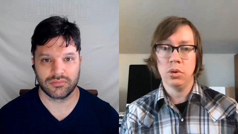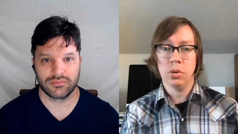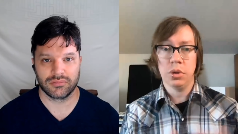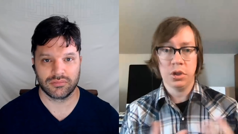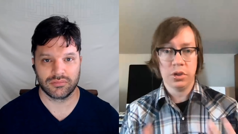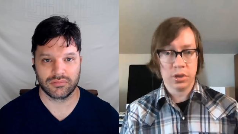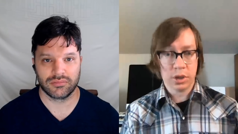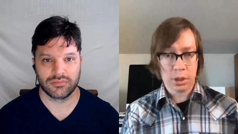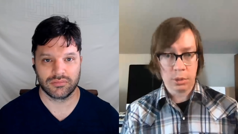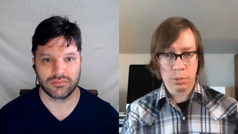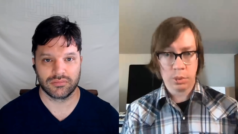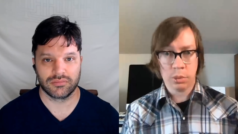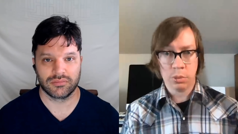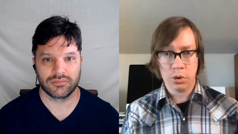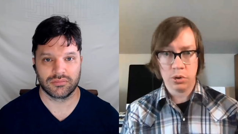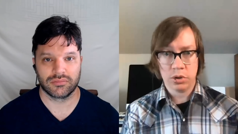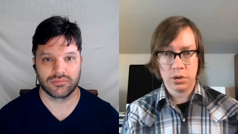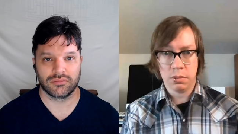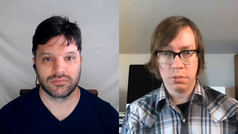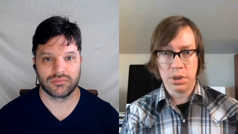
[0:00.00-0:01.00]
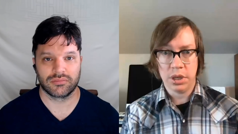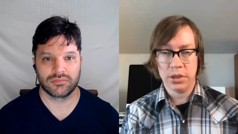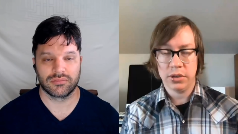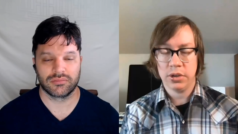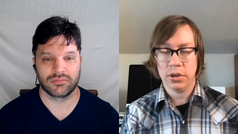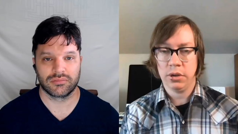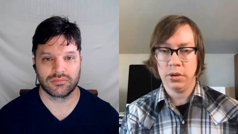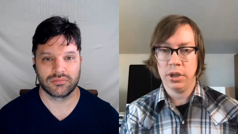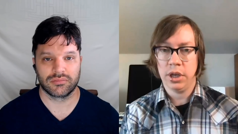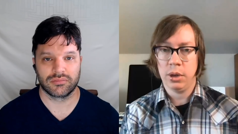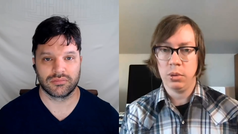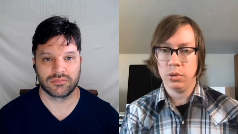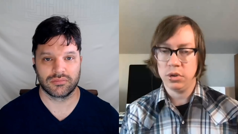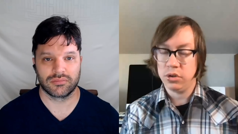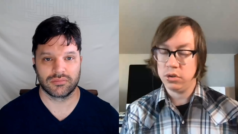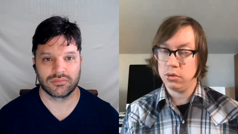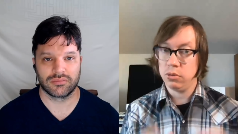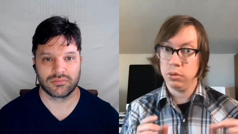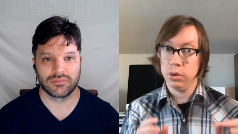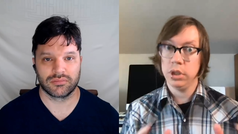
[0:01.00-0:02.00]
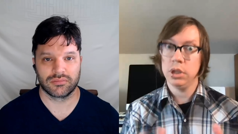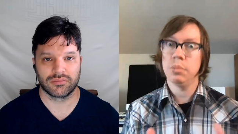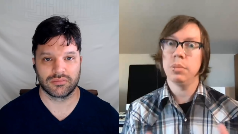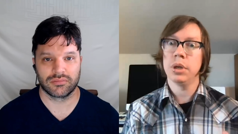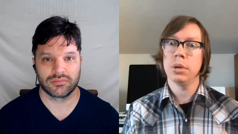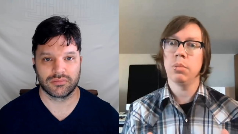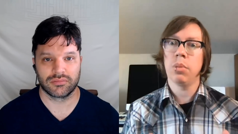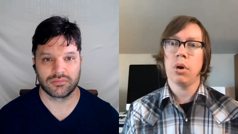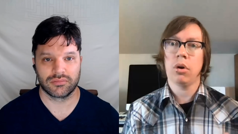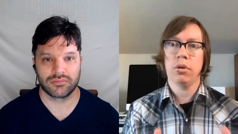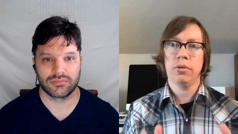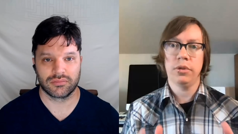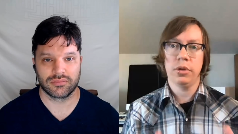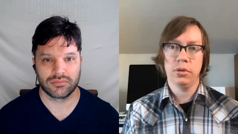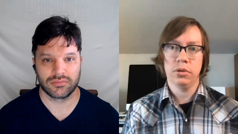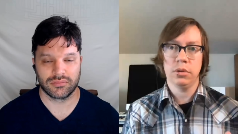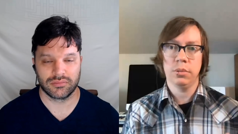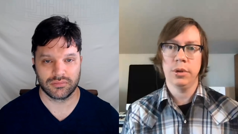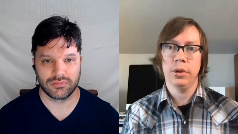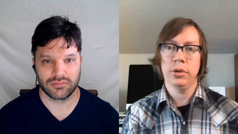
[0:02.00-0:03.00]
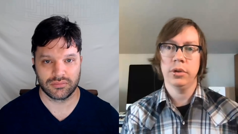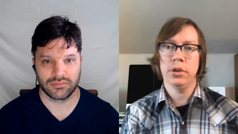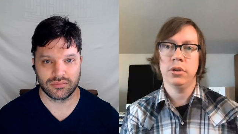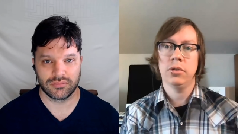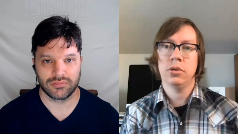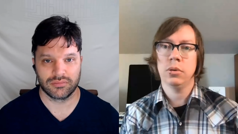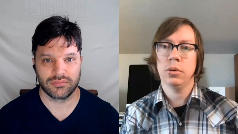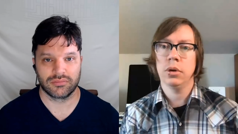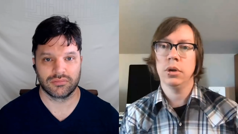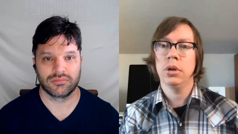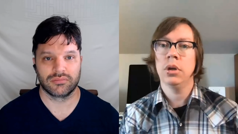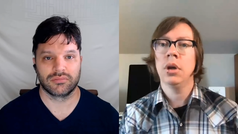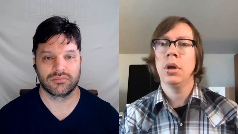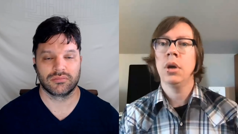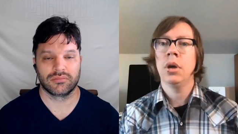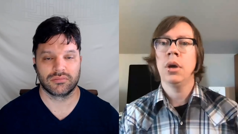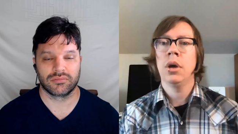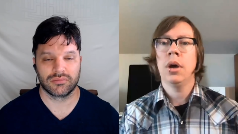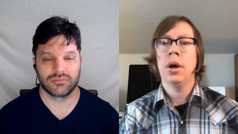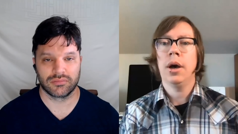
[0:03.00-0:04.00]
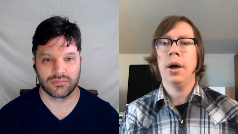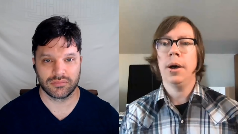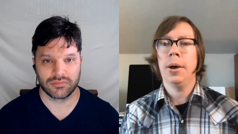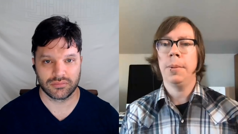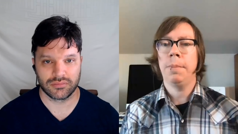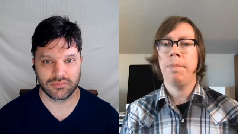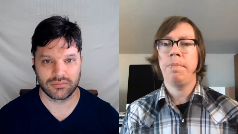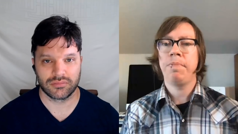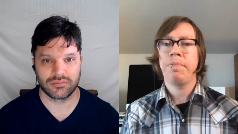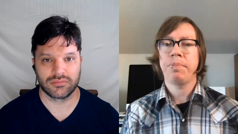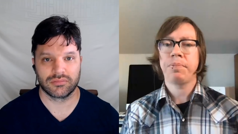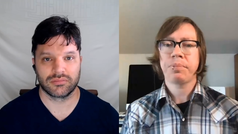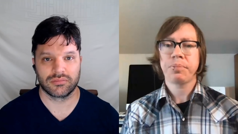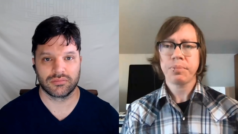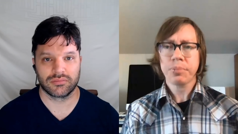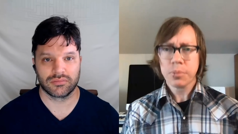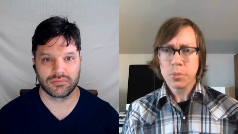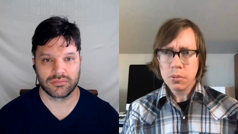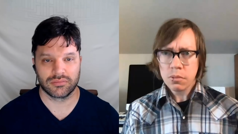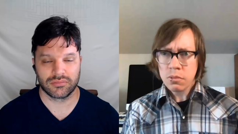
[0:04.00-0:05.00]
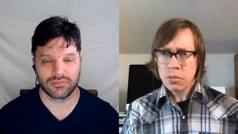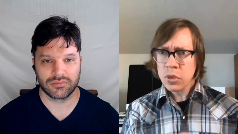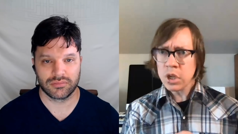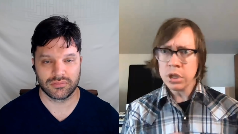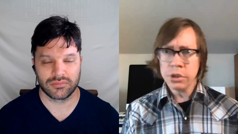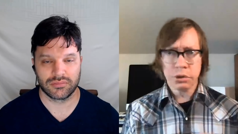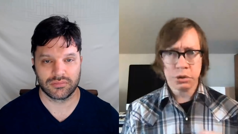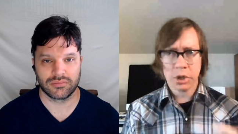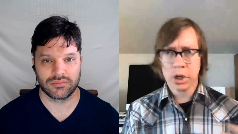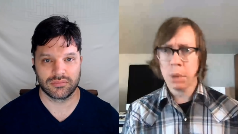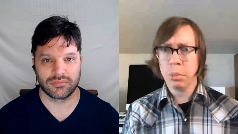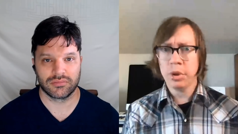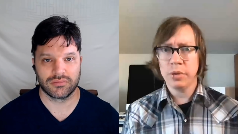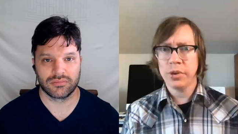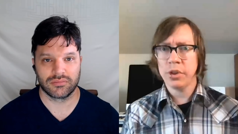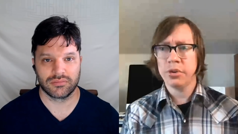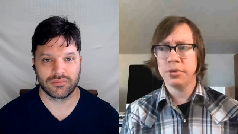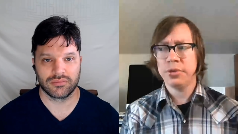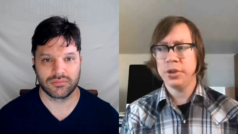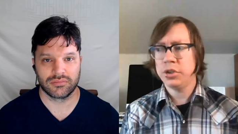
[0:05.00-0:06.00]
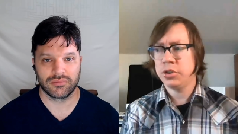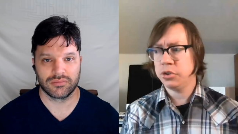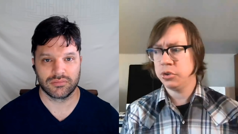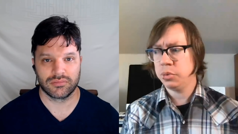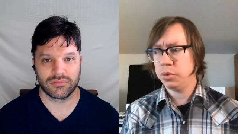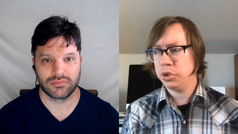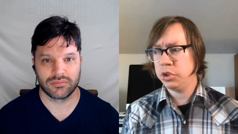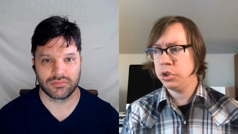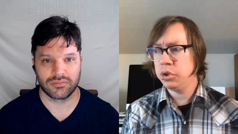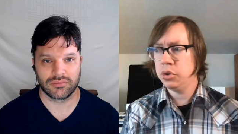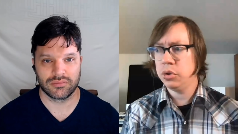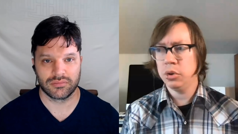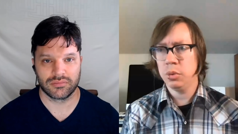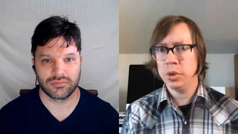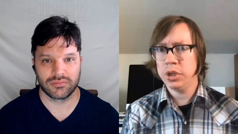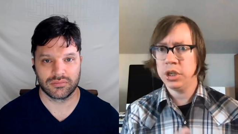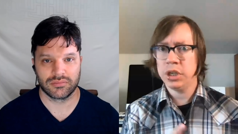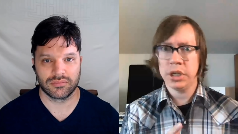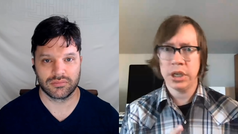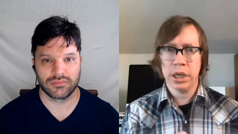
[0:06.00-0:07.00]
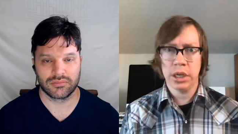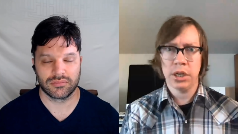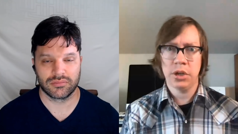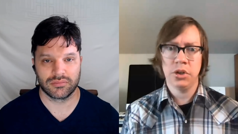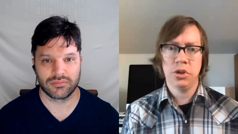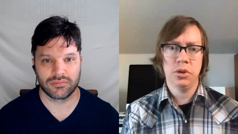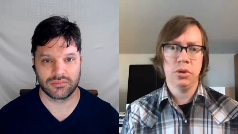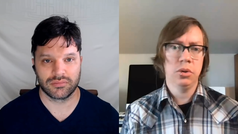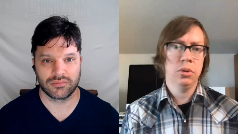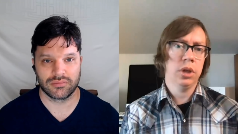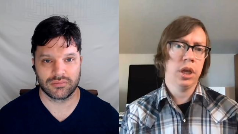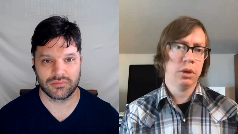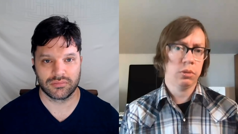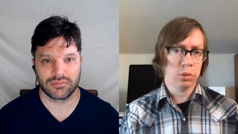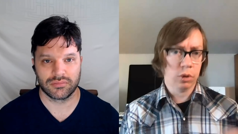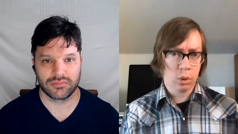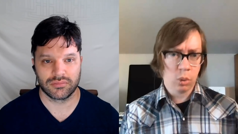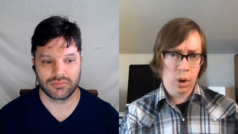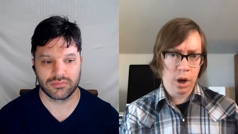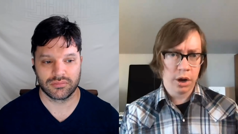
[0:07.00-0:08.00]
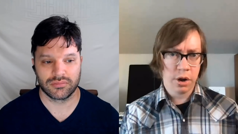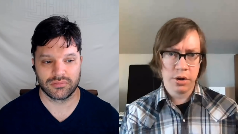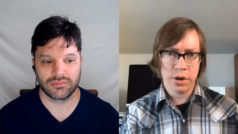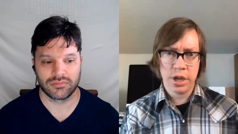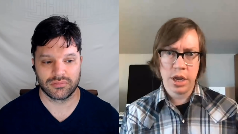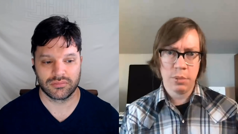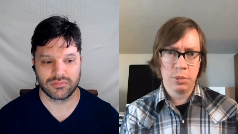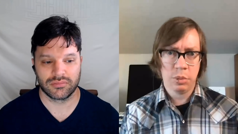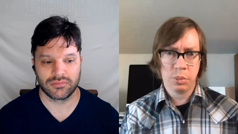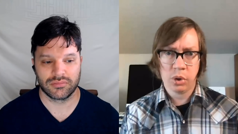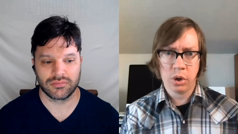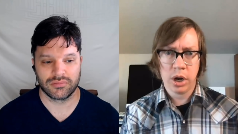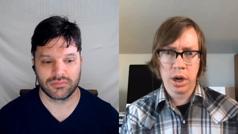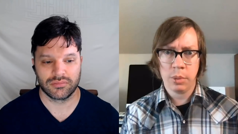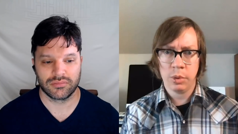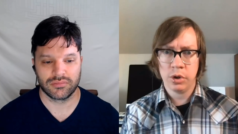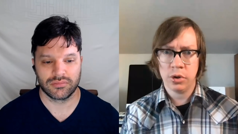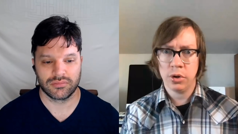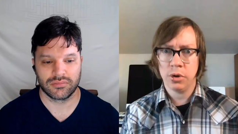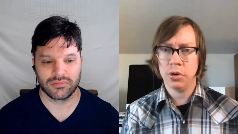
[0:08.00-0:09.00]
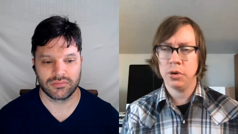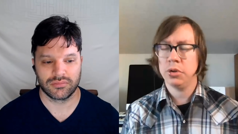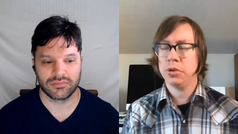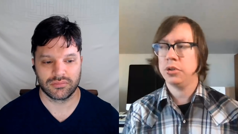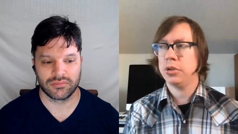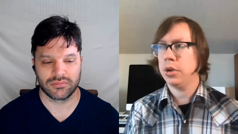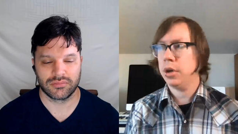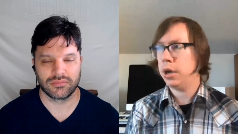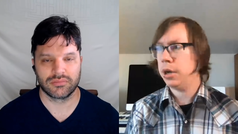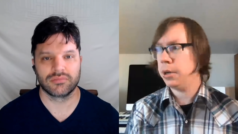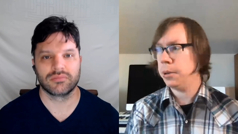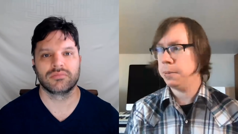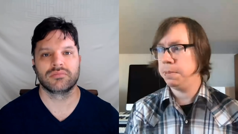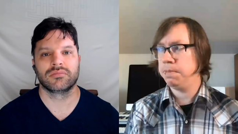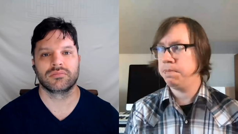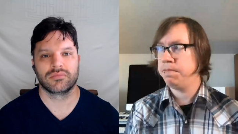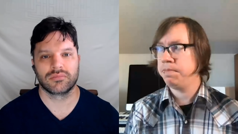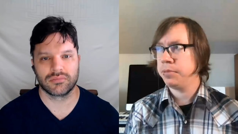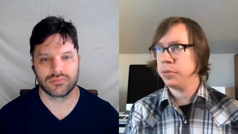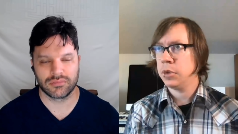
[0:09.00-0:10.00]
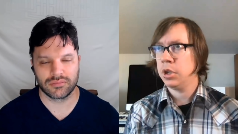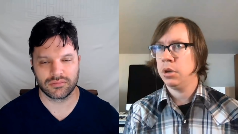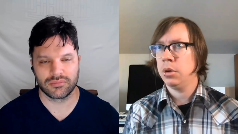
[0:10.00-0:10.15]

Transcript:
Speaker 1: we do and the type promotion based on that, which is a really big part of the usability story. Um, there are a couple of other features too that we didn't get into, like required named parameters, um,